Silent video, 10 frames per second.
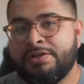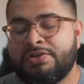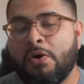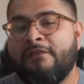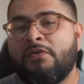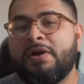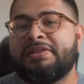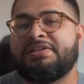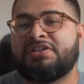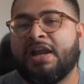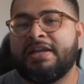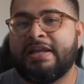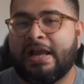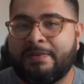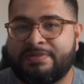So avoid the
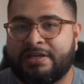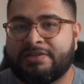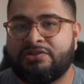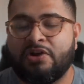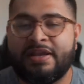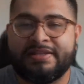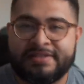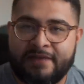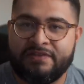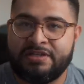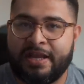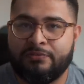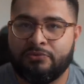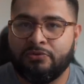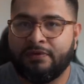shiny object. Try the seven day
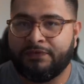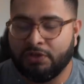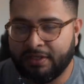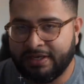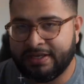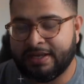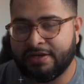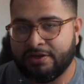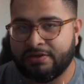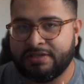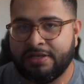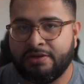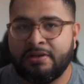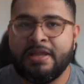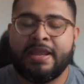rule if you're looking to get a good
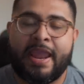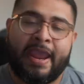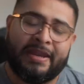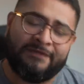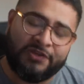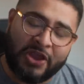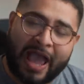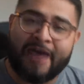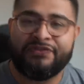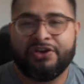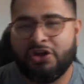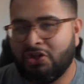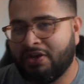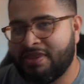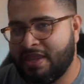deal. And if you have to go
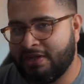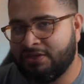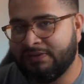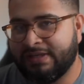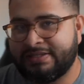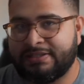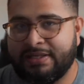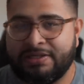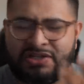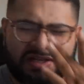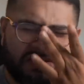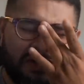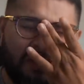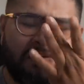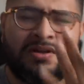look at that new listing, just
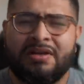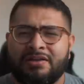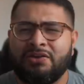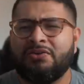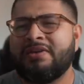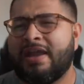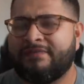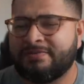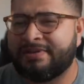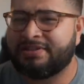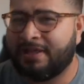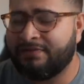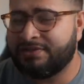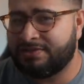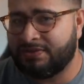know you don't have as much
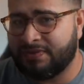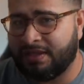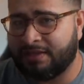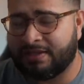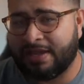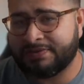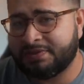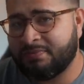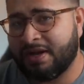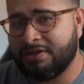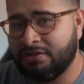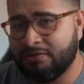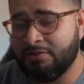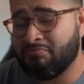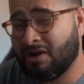leverage as you think. The house is brand new.
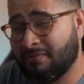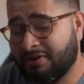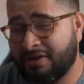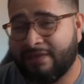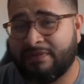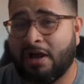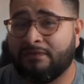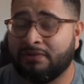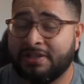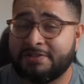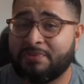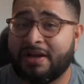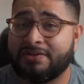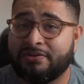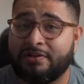You're probably going to have to offer list
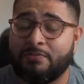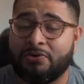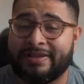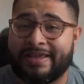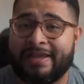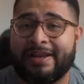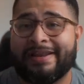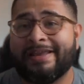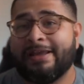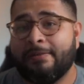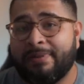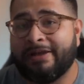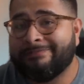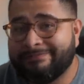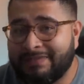price or a little more to get it,
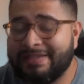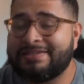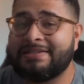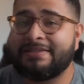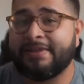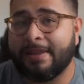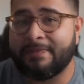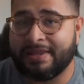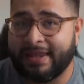but it's just the name of the